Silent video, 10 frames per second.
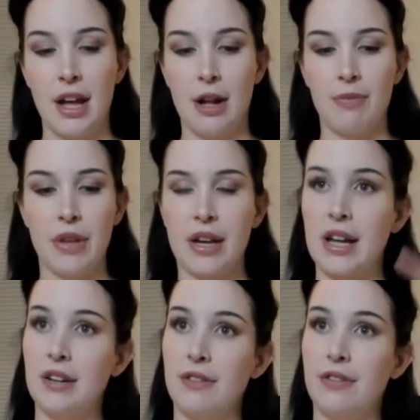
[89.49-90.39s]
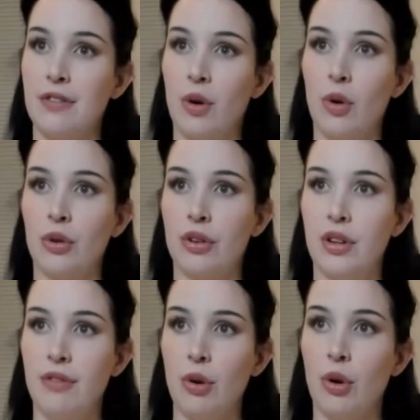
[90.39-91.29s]
It kind of holds
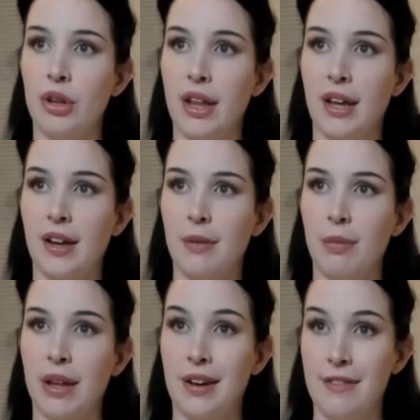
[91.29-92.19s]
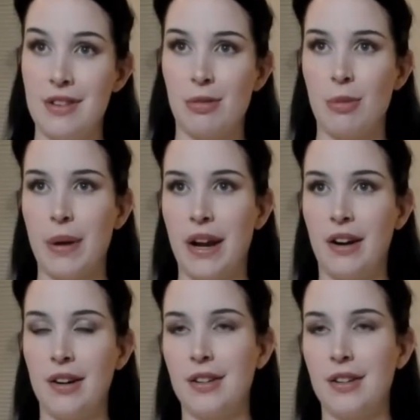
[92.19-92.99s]
if you hold like an invisible pair.